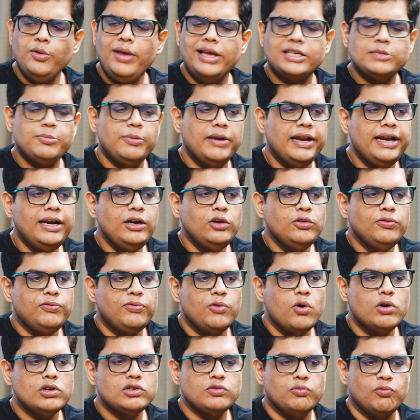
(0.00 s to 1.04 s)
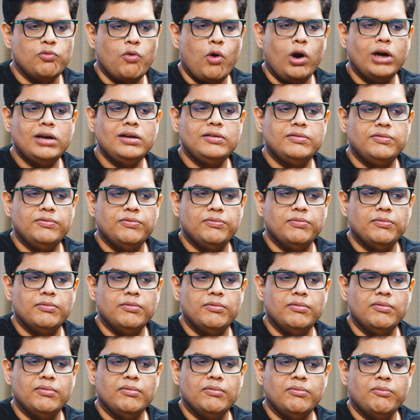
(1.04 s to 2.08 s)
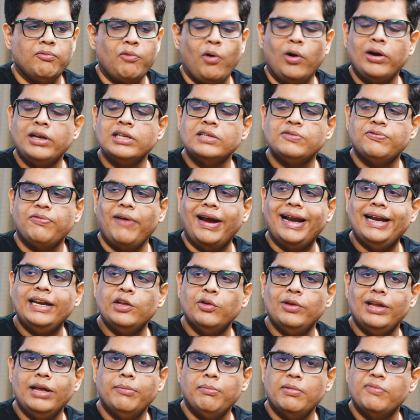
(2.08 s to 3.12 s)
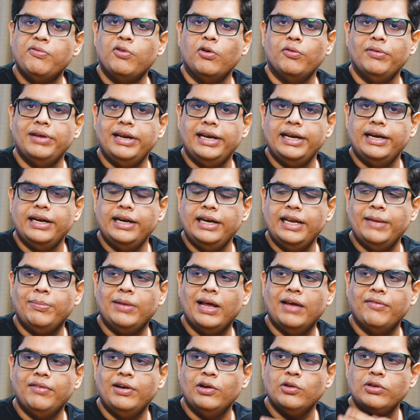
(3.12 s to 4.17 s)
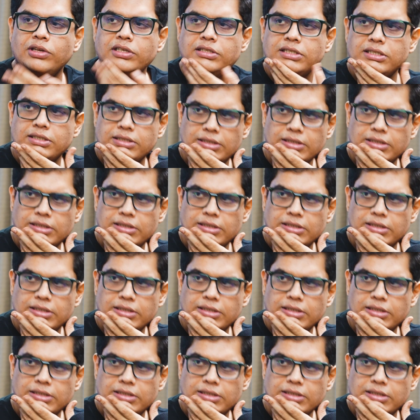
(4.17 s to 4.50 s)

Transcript: you explain to folks what is fine tuning before we deep dive into this?